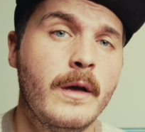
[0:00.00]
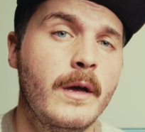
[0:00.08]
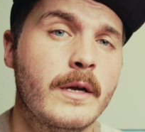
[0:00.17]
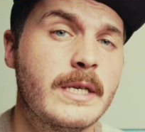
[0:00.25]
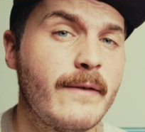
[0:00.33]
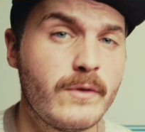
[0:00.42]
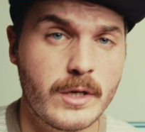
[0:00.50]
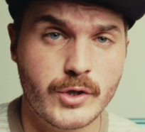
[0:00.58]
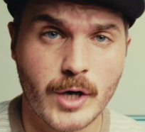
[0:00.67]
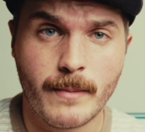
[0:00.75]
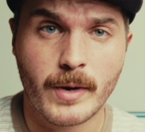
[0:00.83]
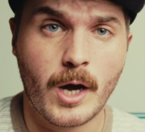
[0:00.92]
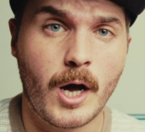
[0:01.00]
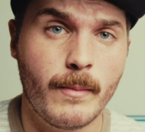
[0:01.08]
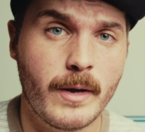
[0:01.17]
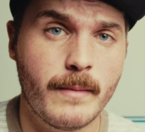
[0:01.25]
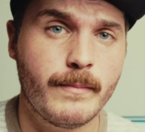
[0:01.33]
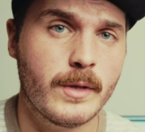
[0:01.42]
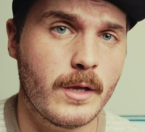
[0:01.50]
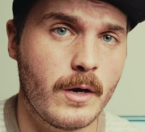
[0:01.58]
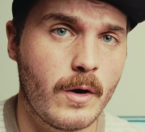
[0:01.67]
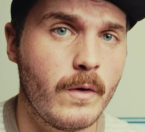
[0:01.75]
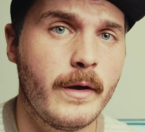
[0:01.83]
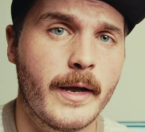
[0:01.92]
definitely drop a comment
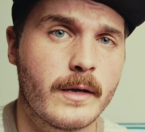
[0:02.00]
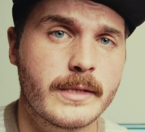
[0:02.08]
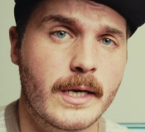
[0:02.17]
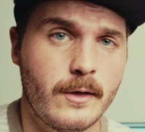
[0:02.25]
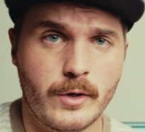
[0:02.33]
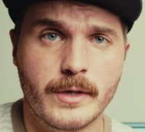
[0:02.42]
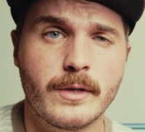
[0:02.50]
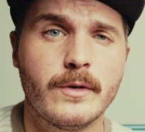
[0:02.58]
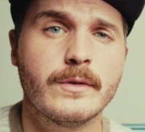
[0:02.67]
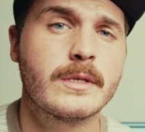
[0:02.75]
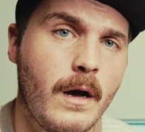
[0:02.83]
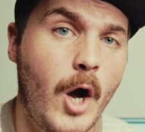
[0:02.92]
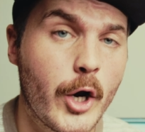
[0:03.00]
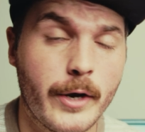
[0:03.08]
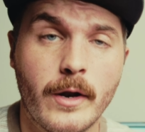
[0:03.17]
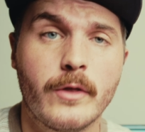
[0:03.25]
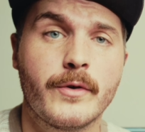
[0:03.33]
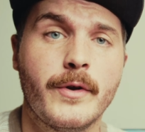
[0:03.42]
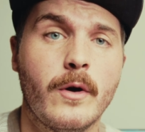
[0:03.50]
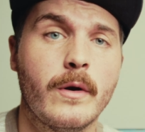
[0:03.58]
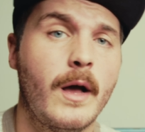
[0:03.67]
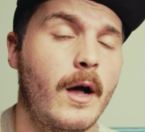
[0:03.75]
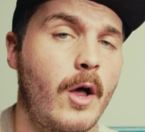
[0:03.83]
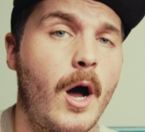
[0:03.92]
below and I'll take a look at those. On another note,
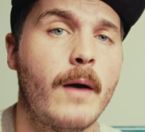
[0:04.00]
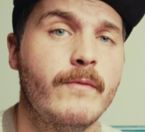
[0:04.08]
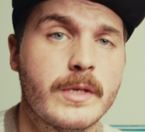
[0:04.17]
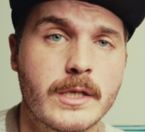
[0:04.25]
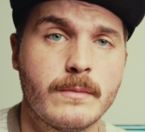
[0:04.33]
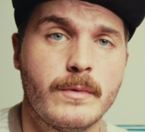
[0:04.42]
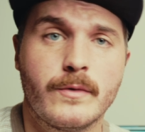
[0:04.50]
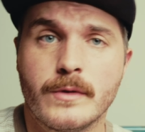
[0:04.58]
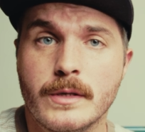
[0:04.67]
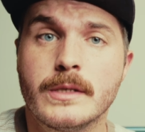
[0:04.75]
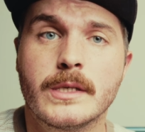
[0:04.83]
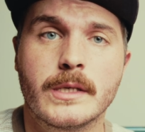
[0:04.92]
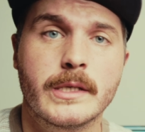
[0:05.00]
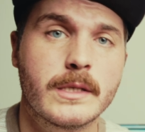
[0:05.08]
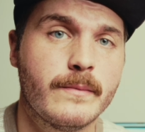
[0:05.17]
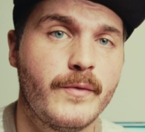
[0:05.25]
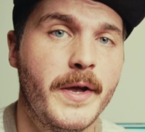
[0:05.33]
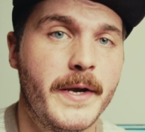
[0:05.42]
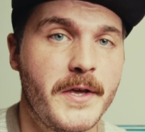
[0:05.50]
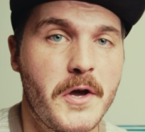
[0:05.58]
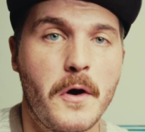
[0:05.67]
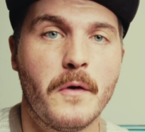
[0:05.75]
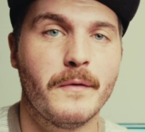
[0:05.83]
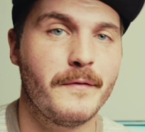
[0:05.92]
I'll obviously be releasing some
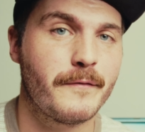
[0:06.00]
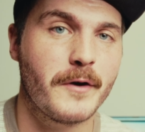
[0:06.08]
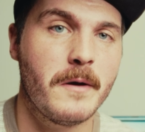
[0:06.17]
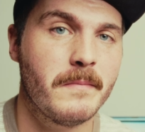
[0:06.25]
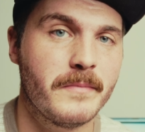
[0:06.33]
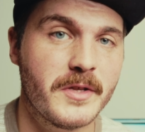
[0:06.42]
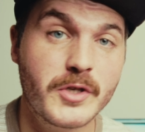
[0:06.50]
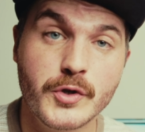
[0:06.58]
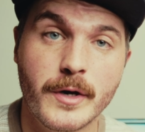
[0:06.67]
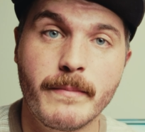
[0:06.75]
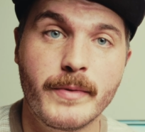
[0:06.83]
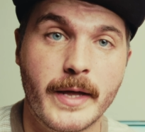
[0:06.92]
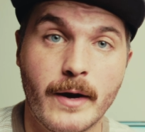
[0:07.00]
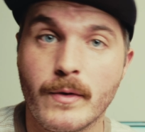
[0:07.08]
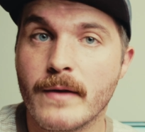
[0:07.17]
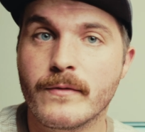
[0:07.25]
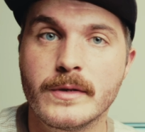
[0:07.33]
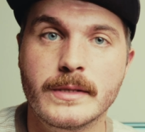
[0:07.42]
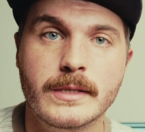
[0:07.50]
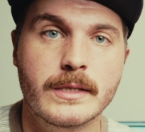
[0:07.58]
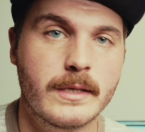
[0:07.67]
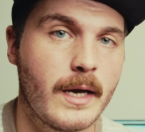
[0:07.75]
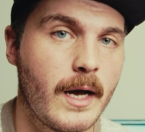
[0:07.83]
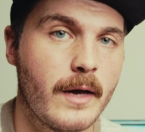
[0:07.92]
video from the trip that I
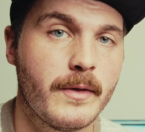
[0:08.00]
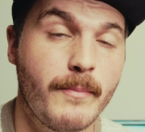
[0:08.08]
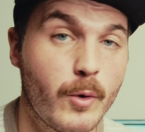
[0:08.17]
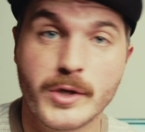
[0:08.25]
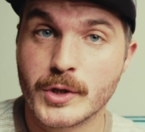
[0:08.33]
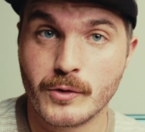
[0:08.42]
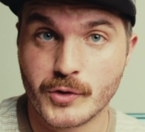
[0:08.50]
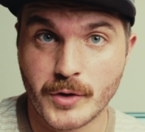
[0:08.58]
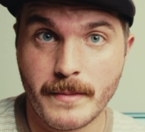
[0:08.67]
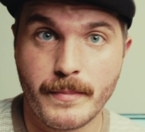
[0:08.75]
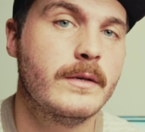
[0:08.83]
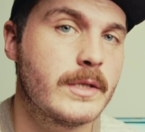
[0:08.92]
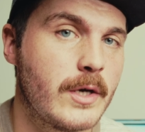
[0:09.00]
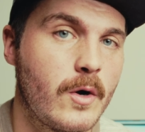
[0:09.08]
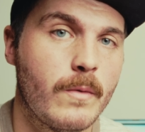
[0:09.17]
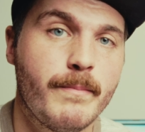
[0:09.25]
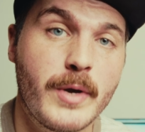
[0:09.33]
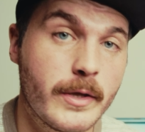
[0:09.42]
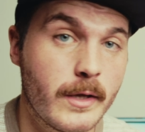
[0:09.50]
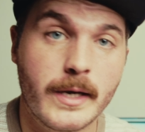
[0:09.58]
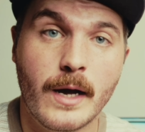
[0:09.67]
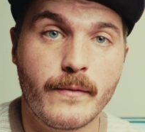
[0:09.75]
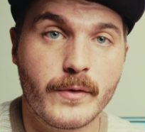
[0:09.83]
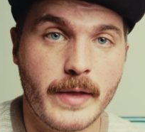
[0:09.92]
referenced, the Portugal trip. So be on the
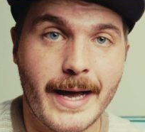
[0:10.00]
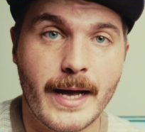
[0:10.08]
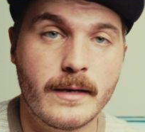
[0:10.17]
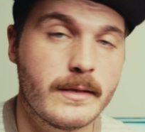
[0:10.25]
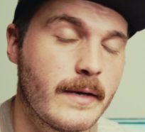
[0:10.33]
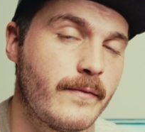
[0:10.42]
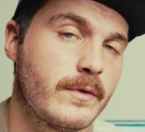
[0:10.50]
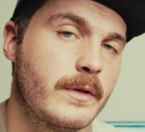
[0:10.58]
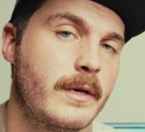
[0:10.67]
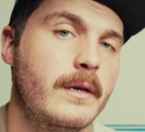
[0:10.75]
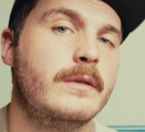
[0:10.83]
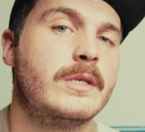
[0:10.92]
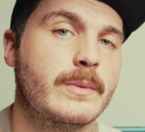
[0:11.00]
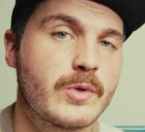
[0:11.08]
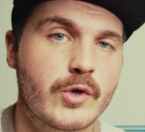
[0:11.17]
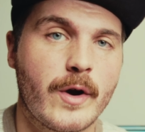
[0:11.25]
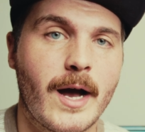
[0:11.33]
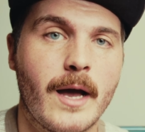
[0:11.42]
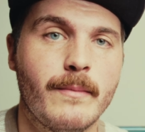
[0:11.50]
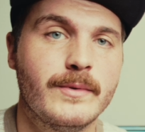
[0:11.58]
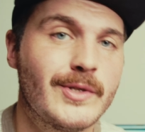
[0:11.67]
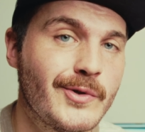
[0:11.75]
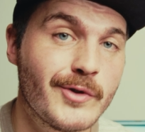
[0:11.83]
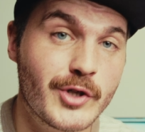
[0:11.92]
lookout for that. Definitely subscribe
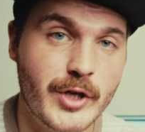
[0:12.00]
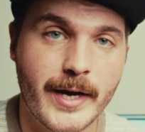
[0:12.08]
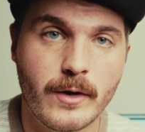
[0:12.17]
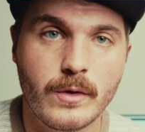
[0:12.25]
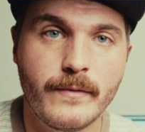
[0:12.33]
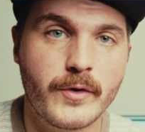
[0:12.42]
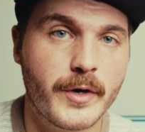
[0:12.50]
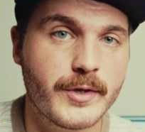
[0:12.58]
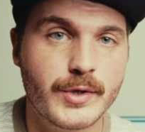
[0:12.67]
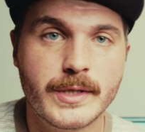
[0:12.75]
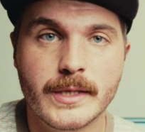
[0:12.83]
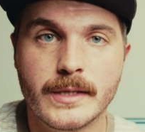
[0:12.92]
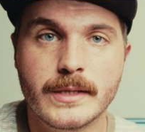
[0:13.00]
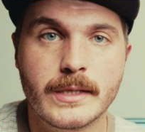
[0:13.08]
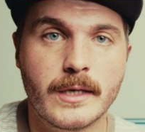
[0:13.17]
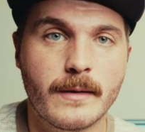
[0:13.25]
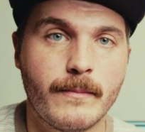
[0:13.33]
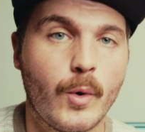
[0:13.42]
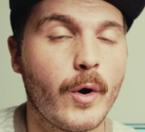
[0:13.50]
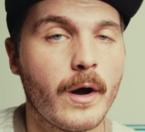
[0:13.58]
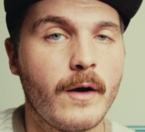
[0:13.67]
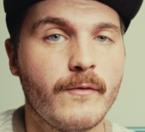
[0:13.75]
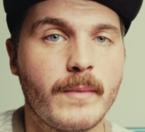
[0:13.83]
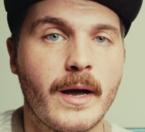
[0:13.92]
to the channel if you're interested in seeing more
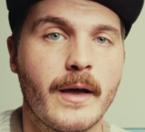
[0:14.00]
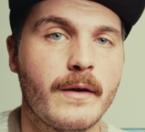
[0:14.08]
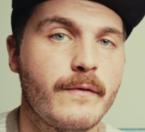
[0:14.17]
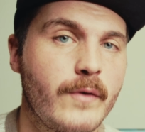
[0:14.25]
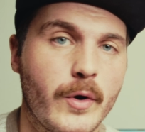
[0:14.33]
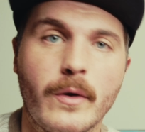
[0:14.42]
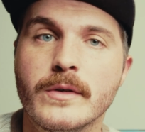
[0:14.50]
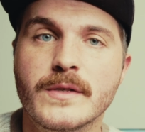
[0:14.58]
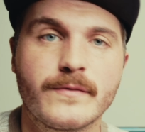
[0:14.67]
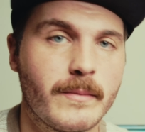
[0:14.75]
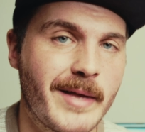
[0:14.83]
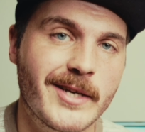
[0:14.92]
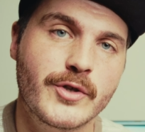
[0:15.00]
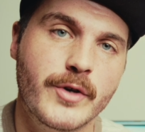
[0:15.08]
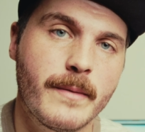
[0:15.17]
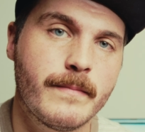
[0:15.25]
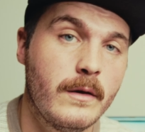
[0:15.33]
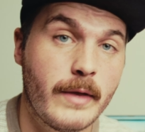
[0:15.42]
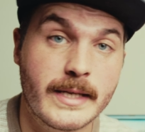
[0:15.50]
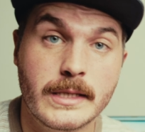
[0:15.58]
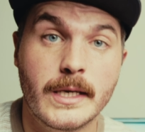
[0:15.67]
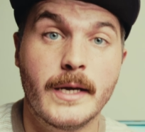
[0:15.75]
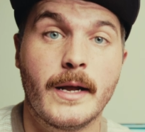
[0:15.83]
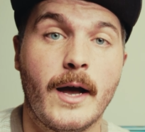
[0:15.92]
of my photos from that trip. That
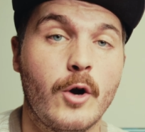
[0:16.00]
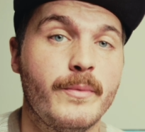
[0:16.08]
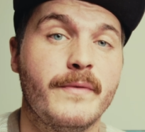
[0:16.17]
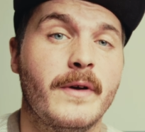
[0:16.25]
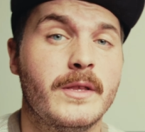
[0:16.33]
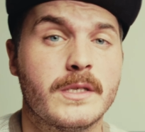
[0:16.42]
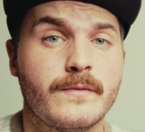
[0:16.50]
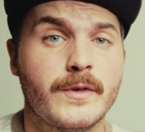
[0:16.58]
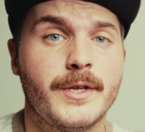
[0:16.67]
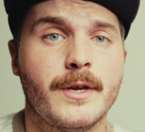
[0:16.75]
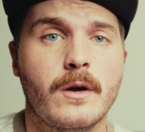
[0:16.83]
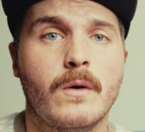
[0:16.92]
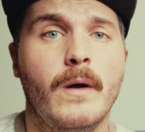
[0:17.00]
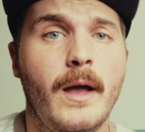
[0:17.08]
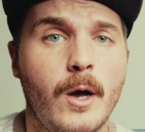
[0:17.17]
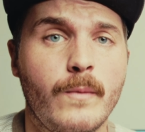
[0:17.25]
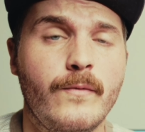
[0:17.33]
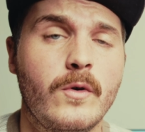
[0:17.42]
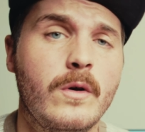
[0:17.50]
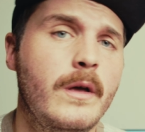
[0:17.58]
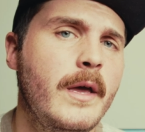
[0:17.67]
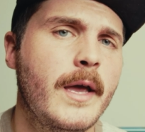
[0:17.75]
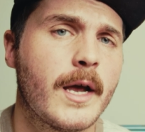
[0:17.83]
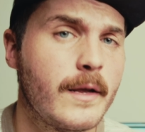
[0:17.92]
said, I hope you found this video helpful.
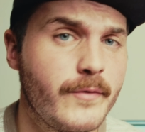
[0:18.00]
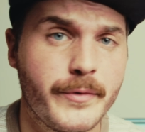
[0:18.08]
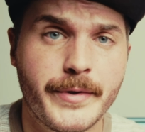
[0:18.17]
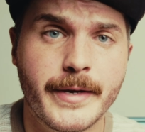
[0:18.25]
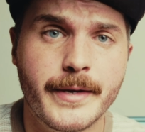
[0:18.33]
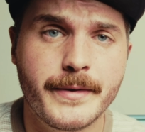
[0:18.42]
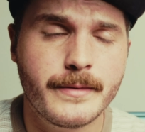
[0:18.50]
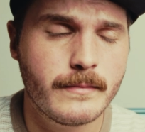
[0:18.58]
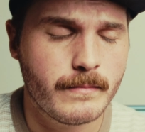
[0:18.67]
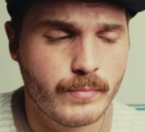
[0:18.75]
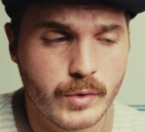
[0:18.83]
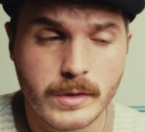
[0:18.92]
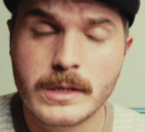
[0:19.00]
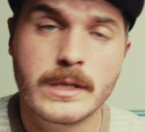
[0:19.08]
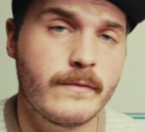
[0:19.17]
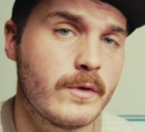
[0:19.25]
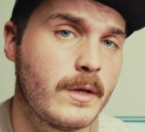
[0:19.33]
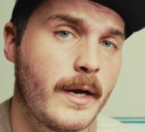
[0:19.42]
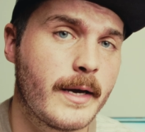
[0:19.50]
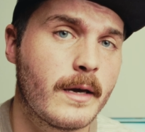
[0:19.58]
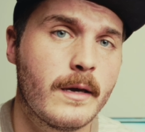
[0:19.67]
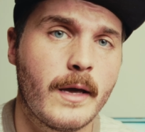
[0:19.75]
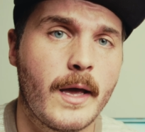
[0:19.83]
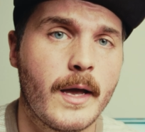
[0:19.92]
And if you did, please leave a like.
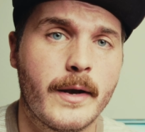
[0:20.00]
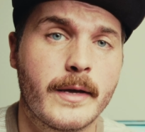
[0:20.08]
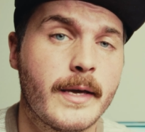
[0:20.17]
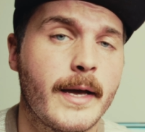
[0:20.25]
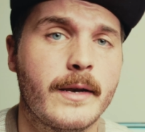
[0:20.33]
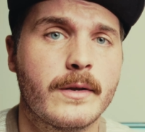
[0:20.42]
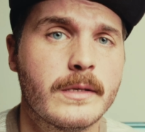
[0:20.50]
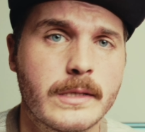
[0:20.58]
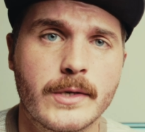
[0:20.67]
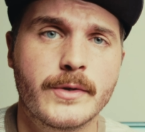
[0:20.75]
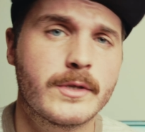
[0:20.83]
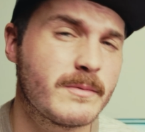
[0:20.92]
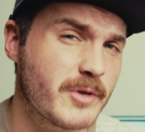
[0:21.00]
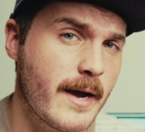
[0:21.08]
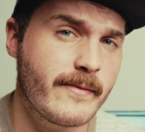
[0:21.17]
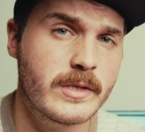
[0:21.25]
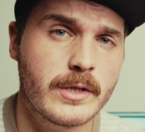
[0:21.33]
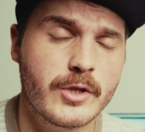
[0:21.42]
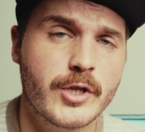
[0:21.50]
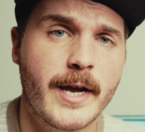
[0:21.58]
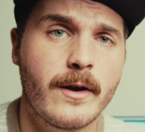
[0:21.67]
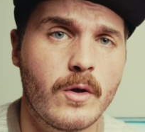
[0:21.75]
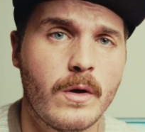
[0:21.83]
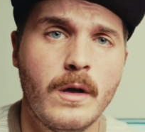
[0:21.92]
And again, consider subscribing to the
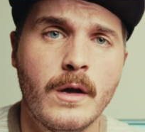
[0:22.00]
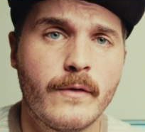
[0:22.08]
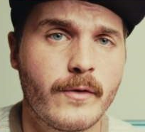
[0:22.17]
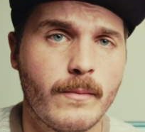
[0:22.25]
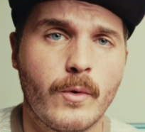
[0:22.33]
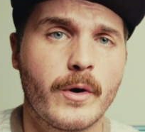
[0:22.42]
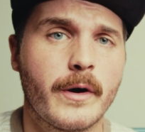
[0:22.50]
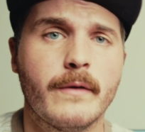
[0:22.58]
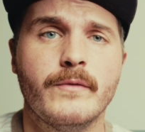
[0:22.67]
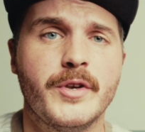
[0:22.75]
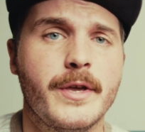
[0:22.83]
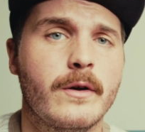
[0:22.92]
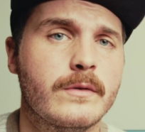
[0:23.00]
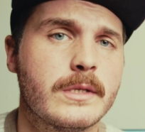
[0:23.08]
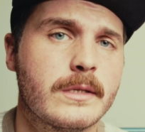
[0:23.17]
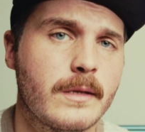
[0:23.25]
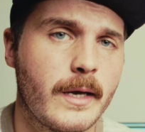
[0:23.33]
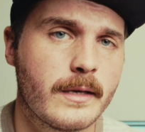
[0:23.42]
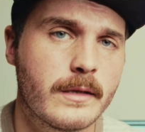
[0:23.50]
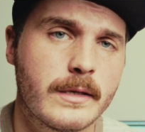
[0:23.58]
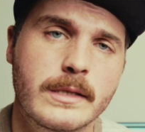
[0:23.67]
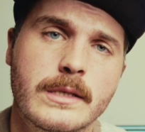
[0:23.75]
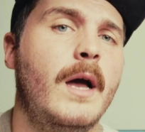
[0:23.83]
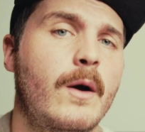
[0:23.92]
channel for more videos like
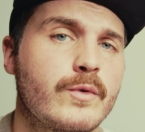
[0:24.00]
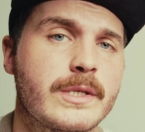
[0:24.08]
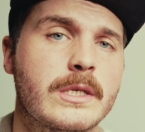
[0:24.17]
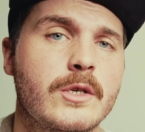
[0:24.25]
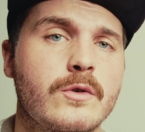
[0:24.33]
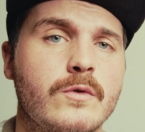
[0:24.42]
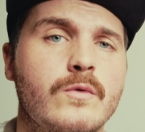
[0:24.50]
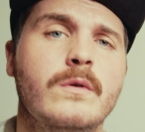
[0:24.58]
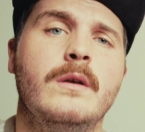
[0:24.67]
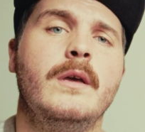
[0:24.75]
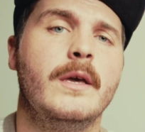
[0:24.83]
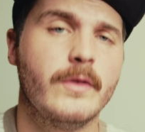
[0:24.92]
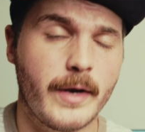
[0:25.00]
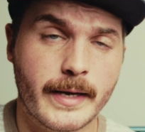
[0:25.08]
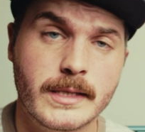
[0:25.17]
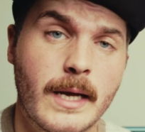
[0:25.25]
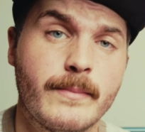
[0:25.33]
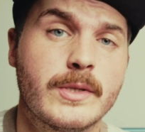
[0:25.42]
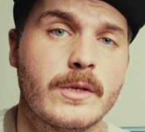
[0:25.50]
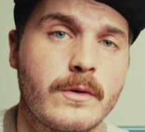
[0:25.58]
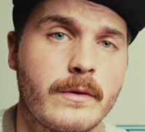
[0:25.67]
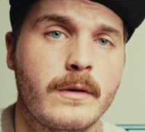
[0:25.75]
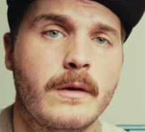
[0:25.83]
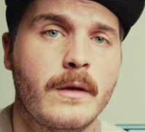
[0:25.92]
this. I will see you in the next
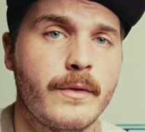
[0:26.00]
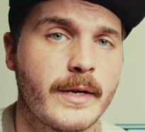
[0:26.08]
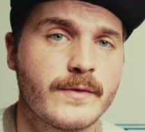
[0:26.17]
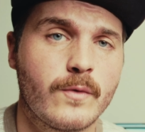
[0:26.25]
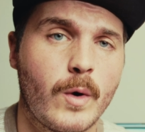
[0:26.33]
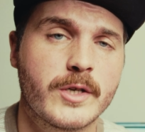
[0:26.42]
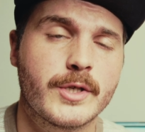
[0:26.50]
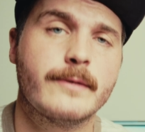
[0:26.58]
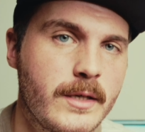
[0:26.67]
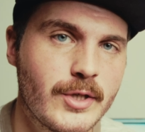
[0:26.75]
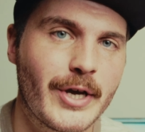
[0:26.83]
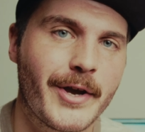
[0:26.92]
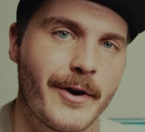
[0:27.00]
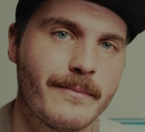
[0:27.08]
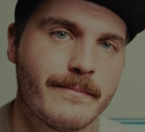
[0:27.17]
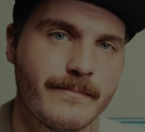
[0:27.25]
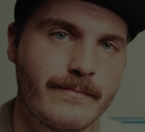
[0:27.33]
episode. Thanks for watching. Take care.